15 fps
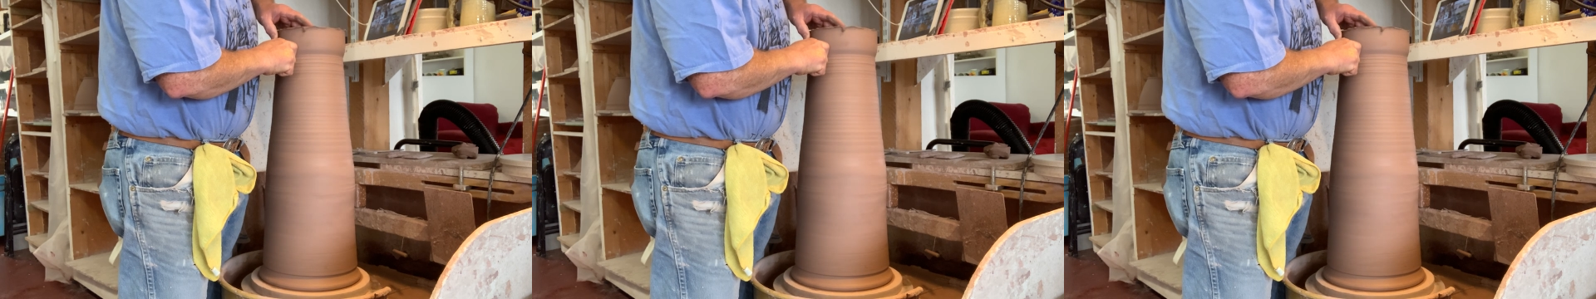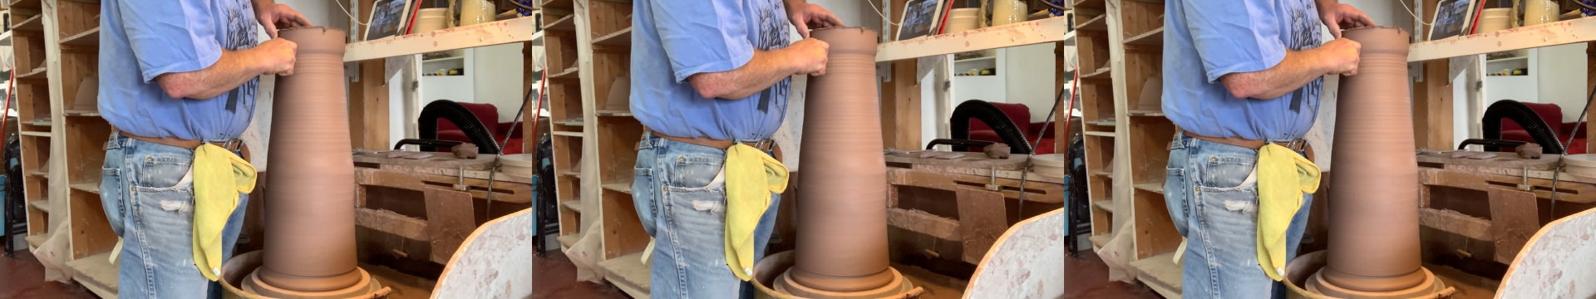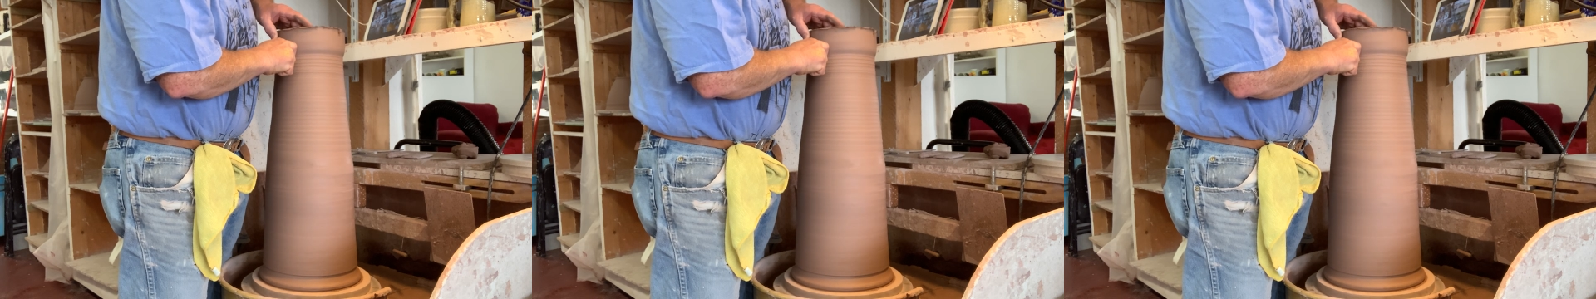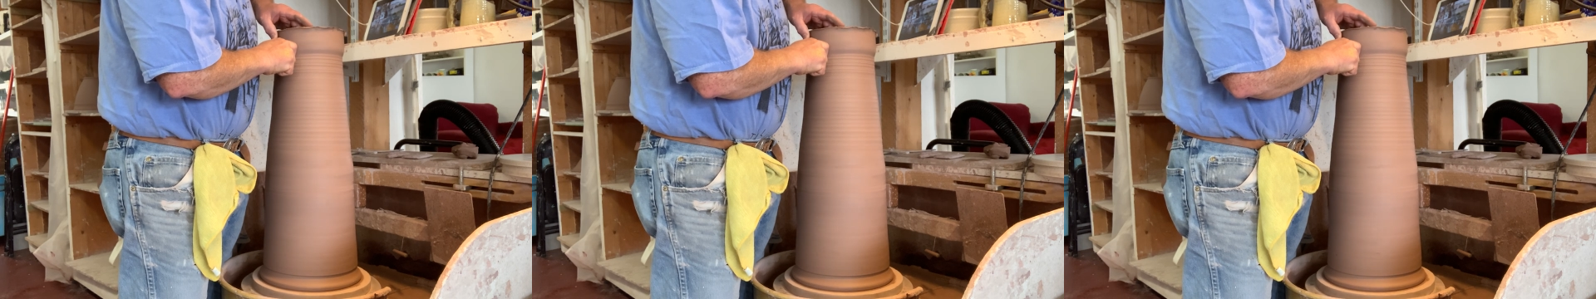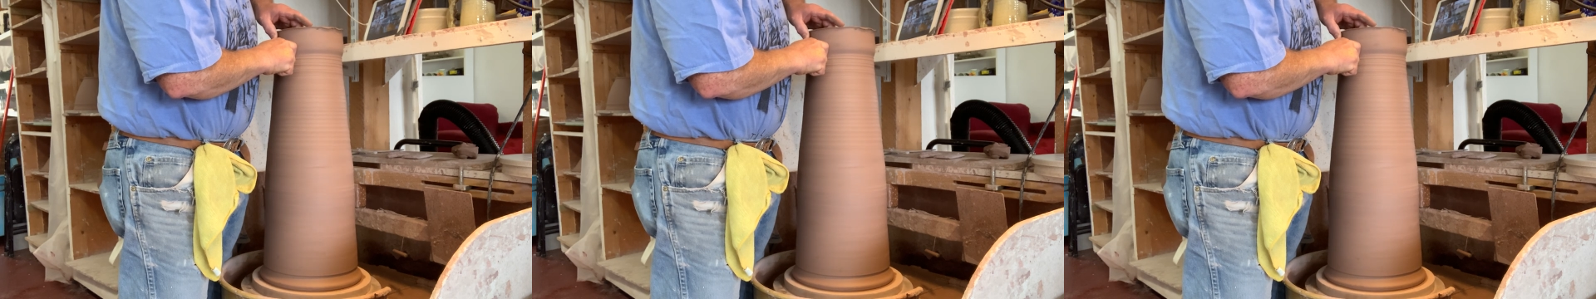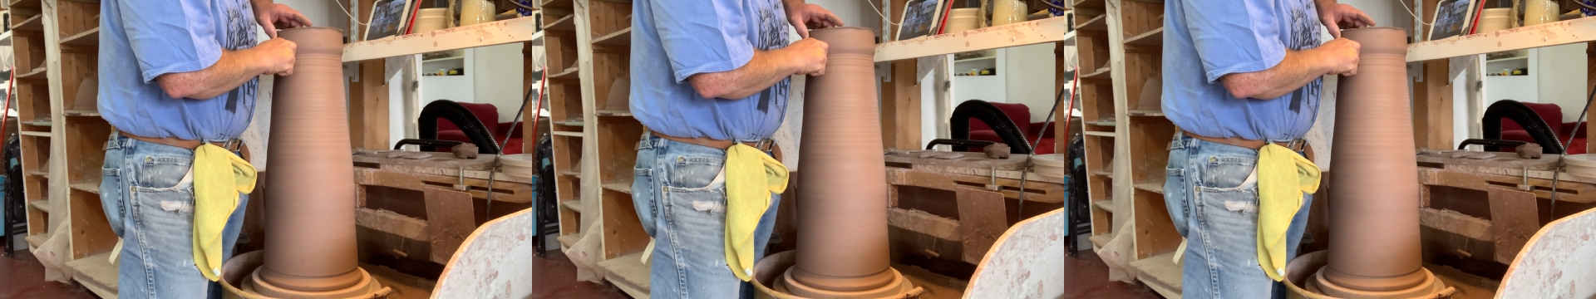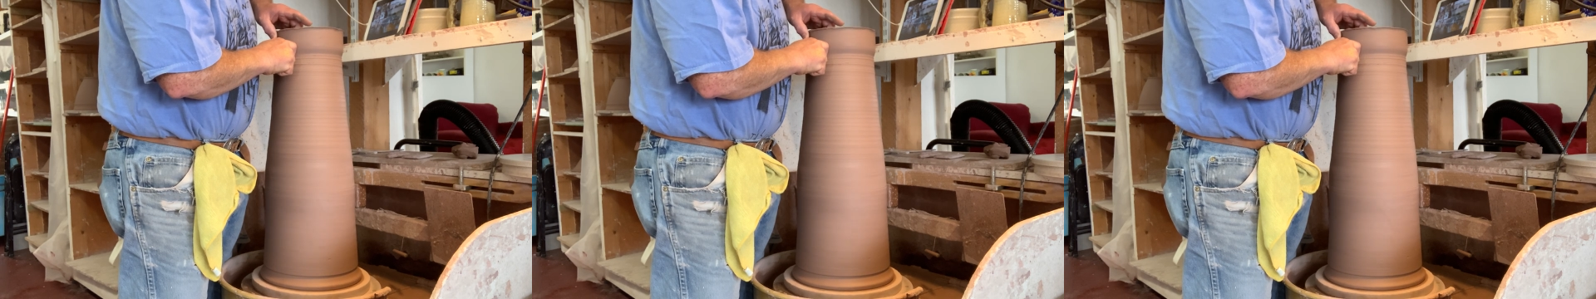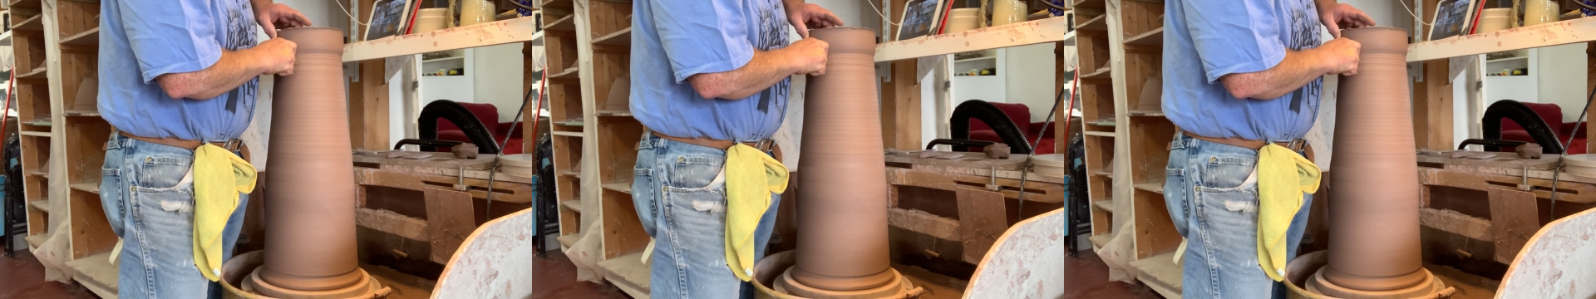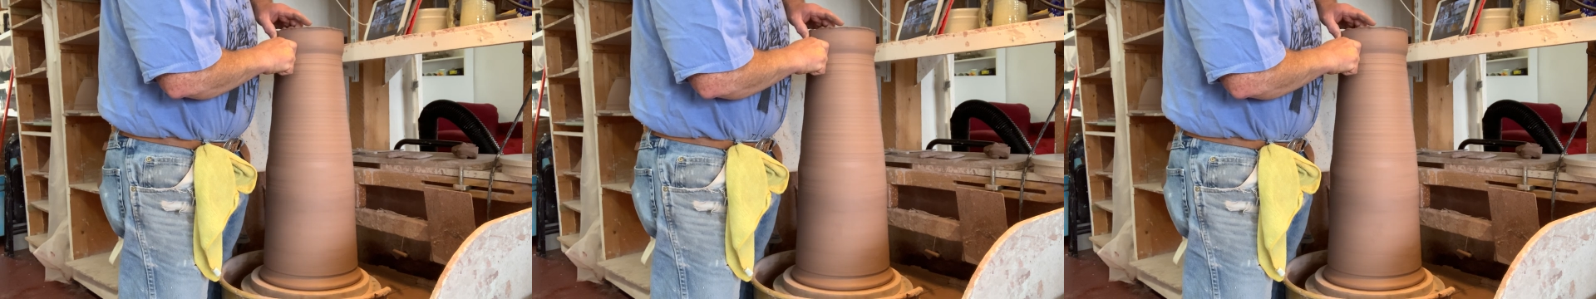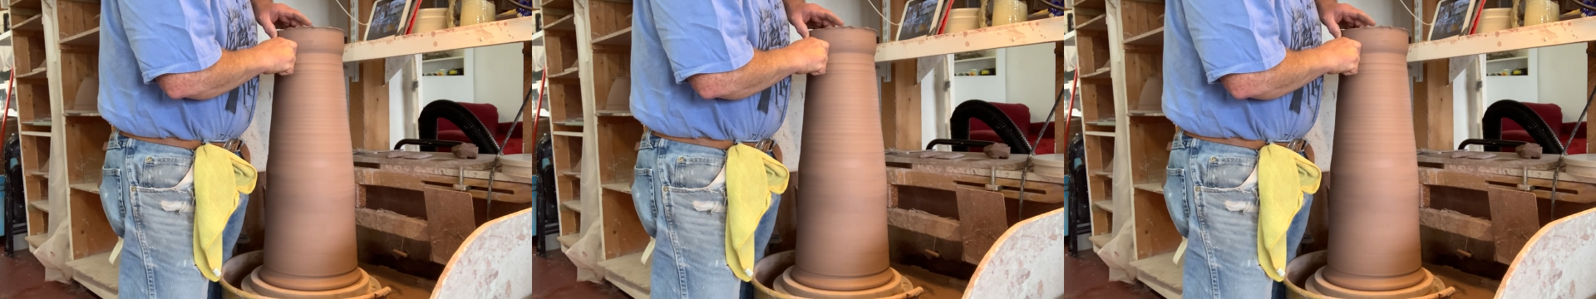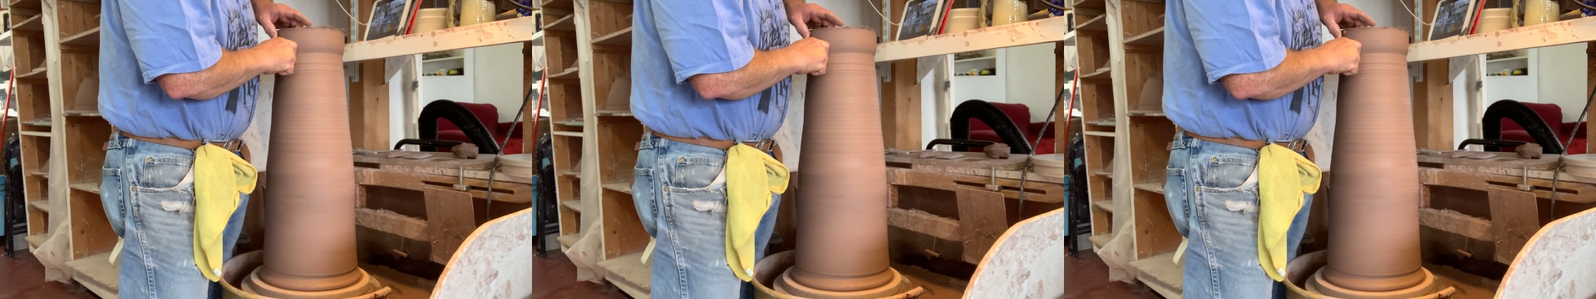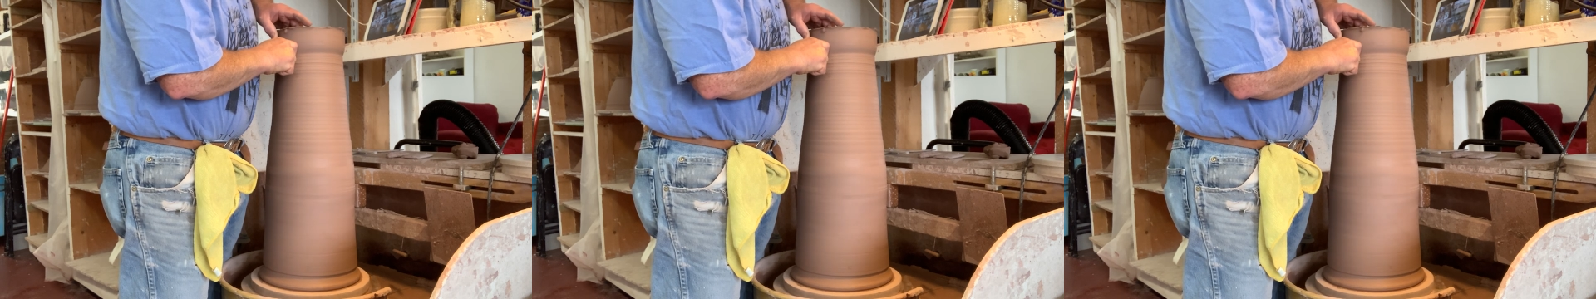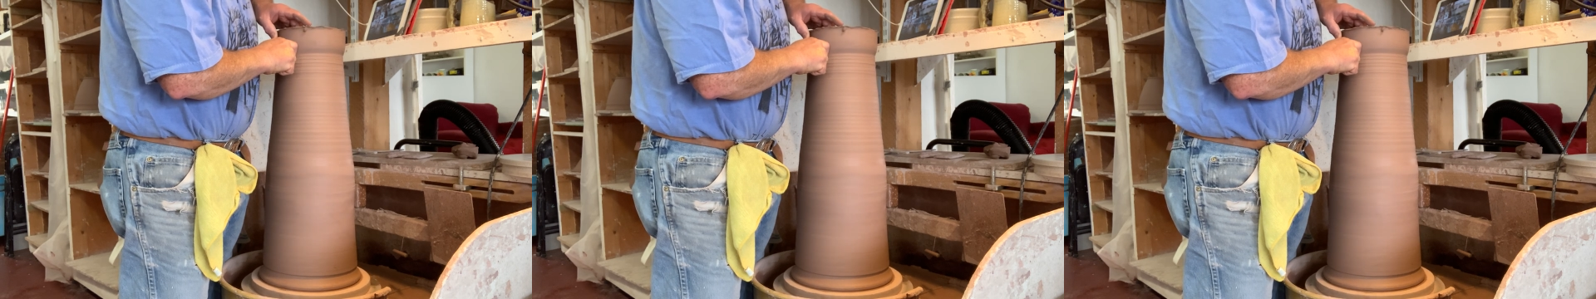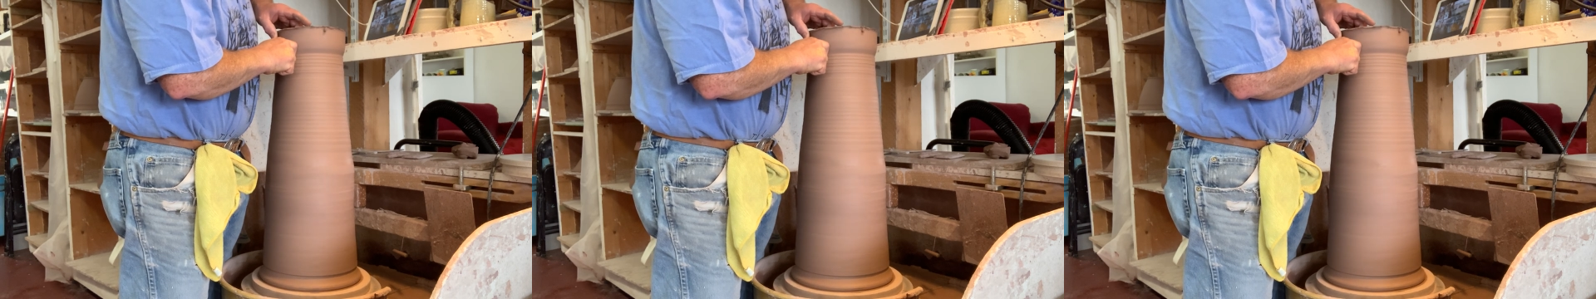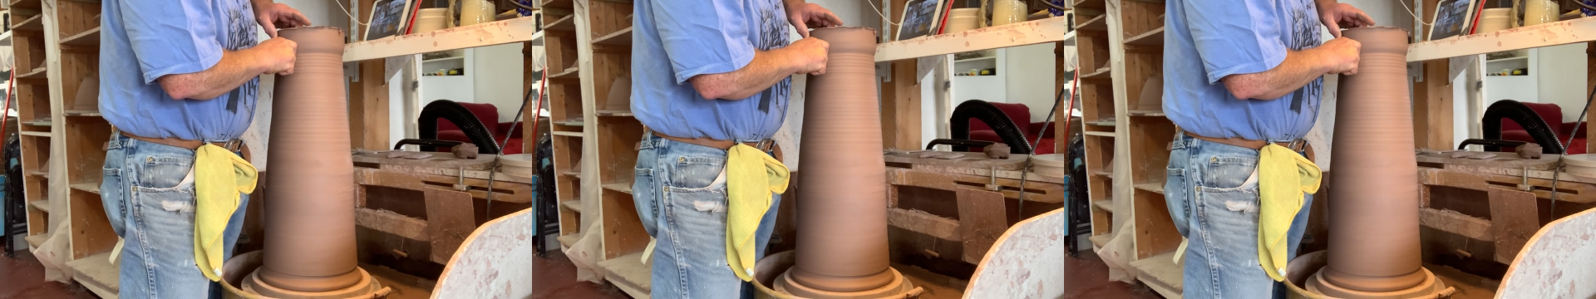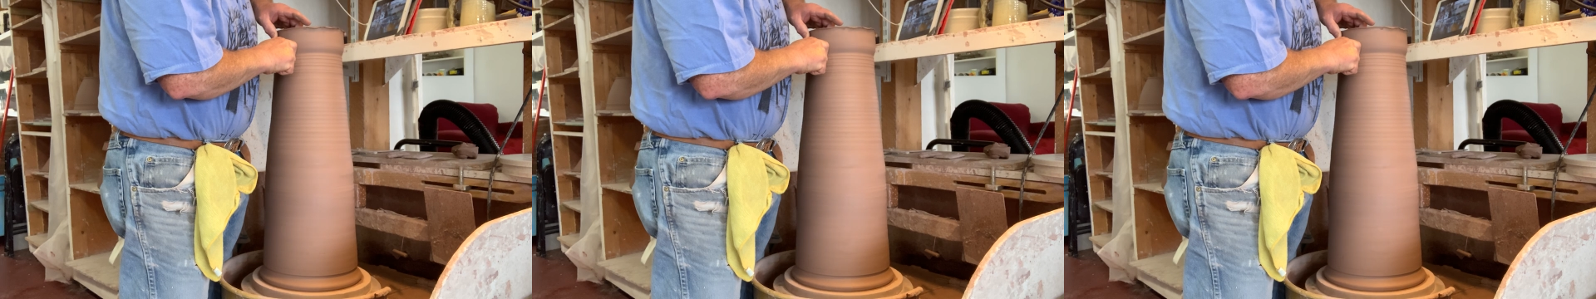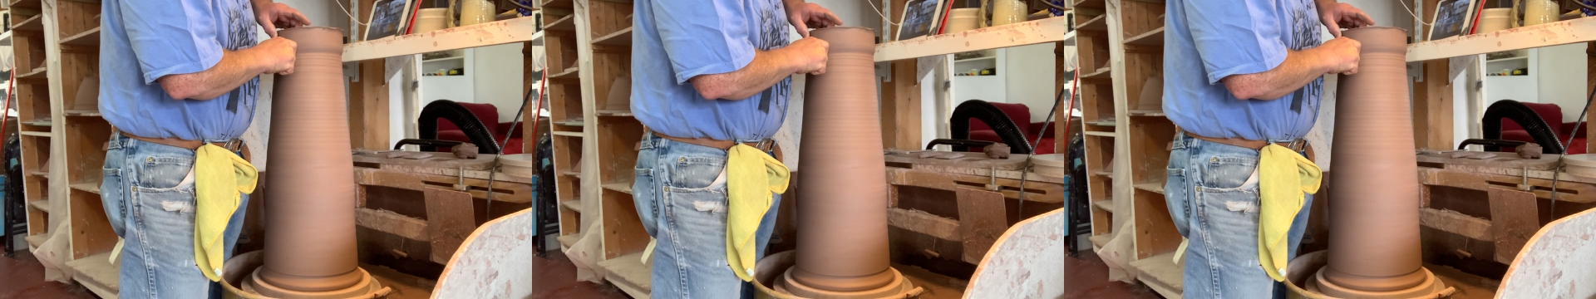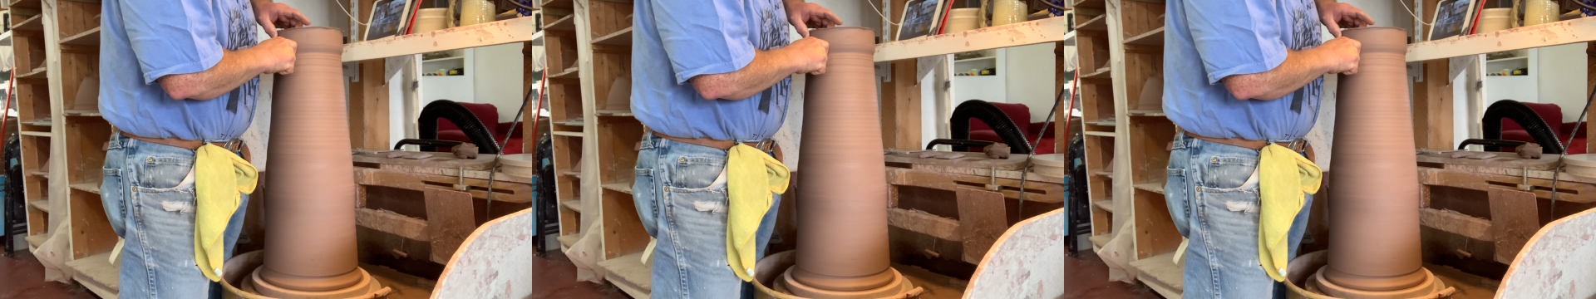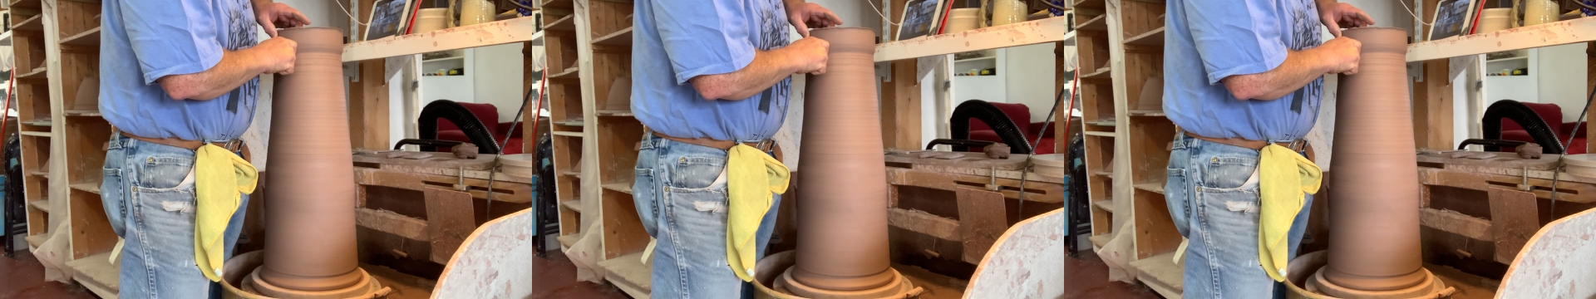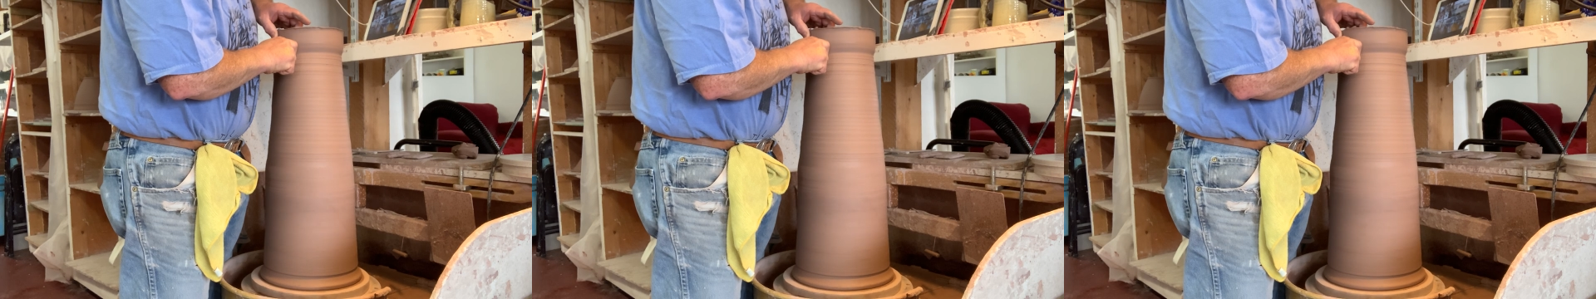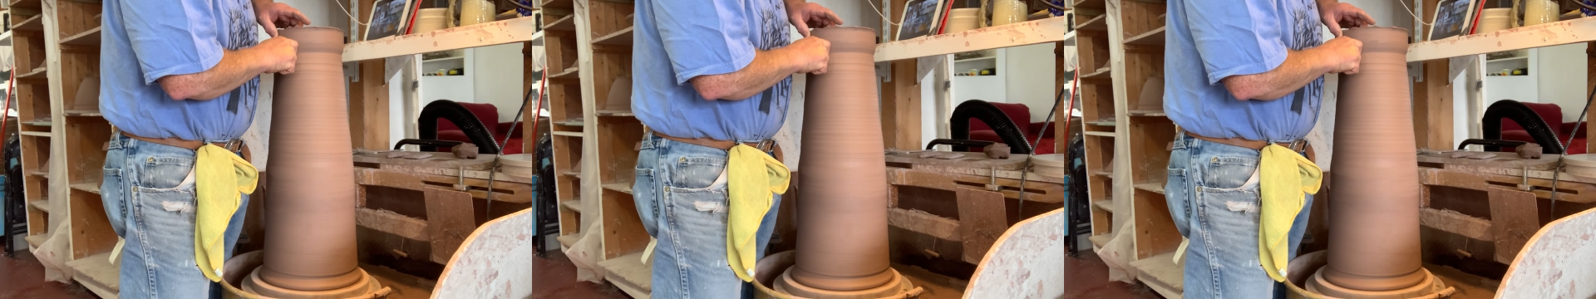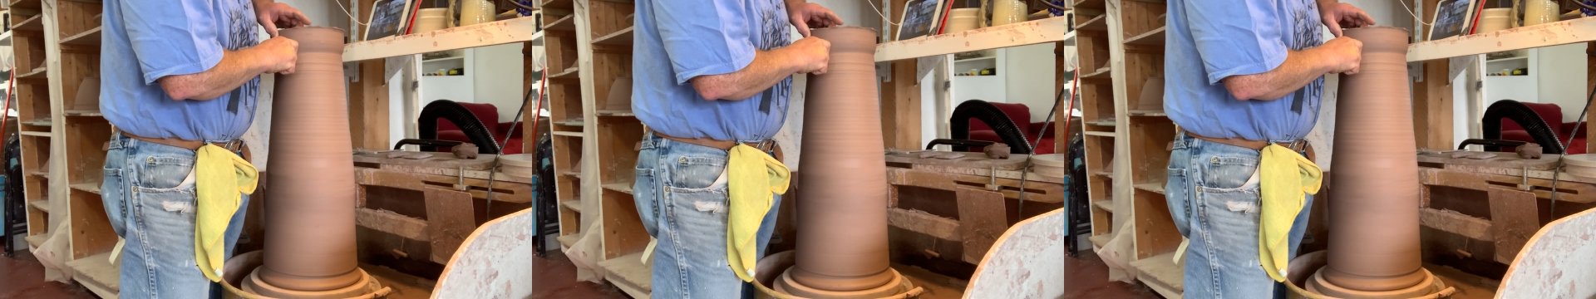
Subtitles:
(no speaker visible)